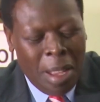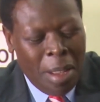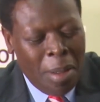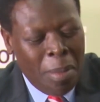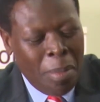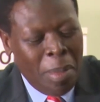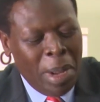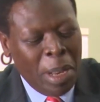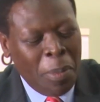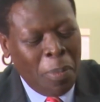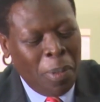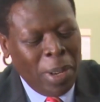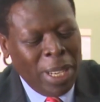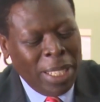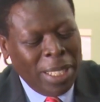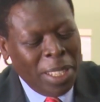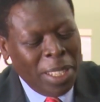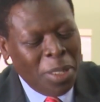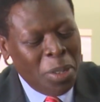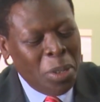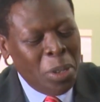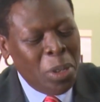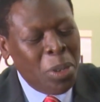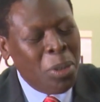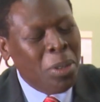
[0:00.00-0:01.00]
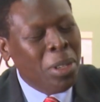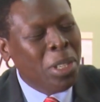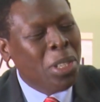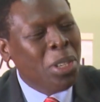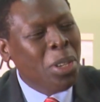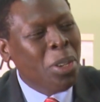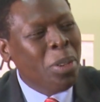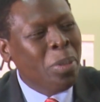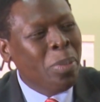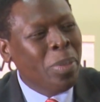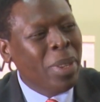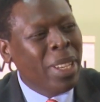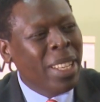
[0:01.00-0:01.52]
But President Uhuru
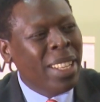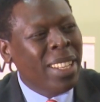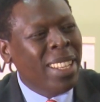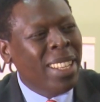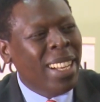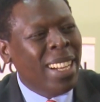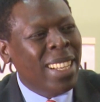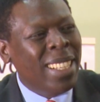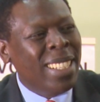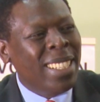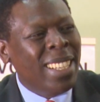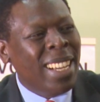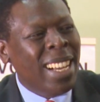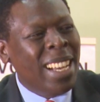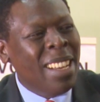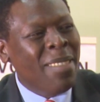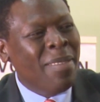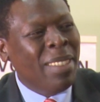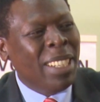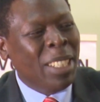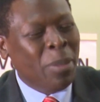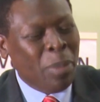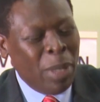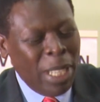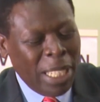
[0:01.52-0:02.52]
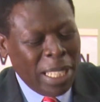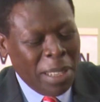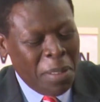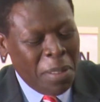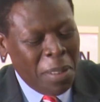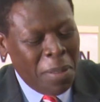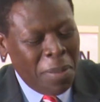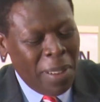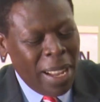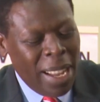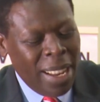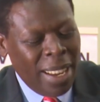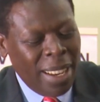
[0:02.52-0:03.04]
told me that time as Minister for
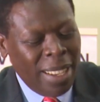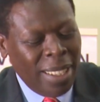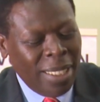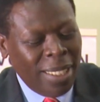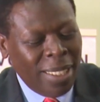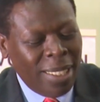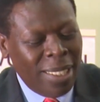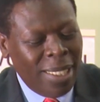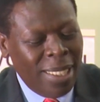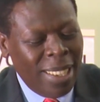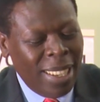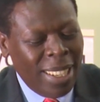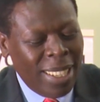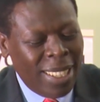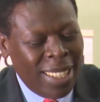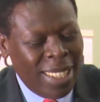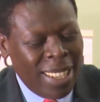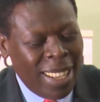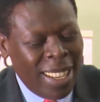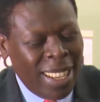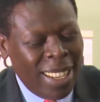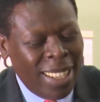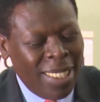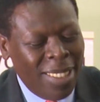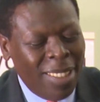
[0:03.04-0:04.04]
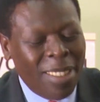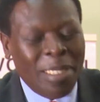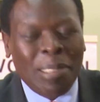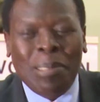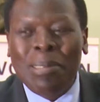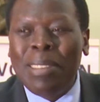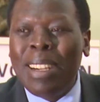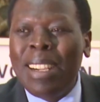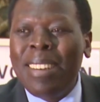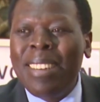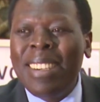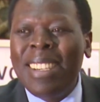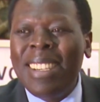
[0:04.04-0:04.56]
Finance that don't
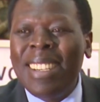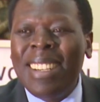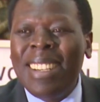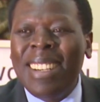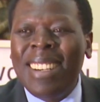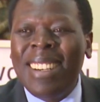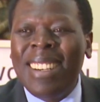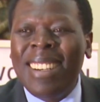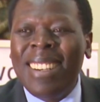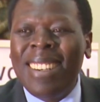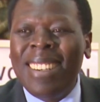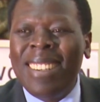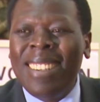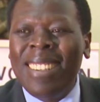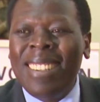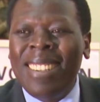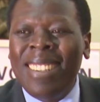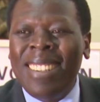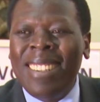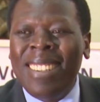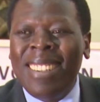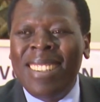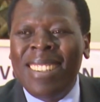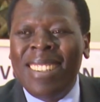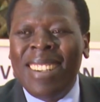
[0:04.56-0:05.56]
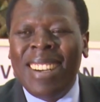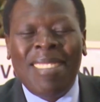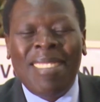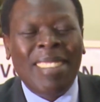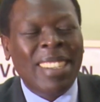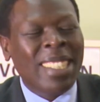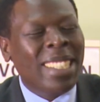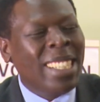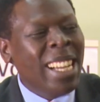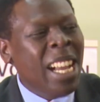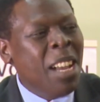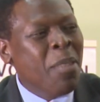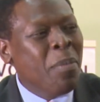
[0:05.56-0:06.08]
worry, our
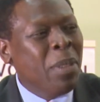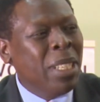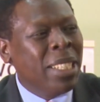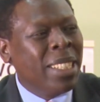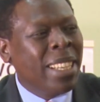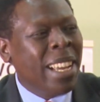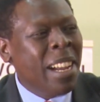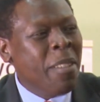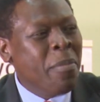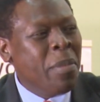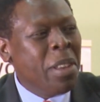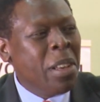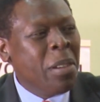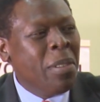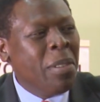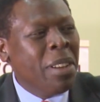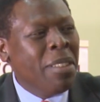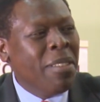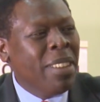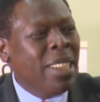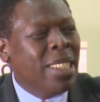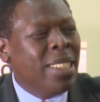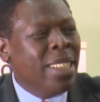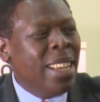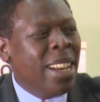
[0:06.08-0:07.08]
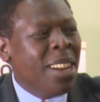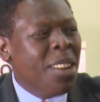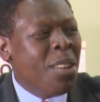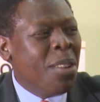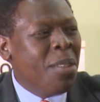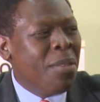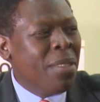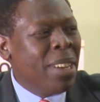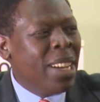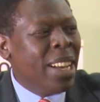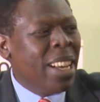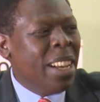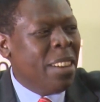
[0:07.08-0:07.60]
time is coming when we take
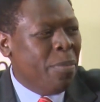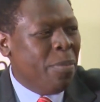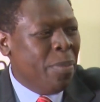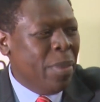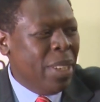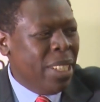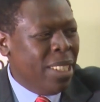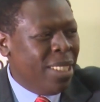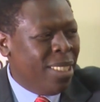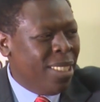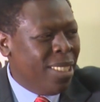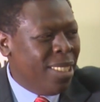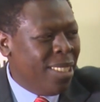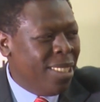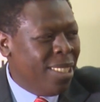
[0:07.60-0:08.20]
over government.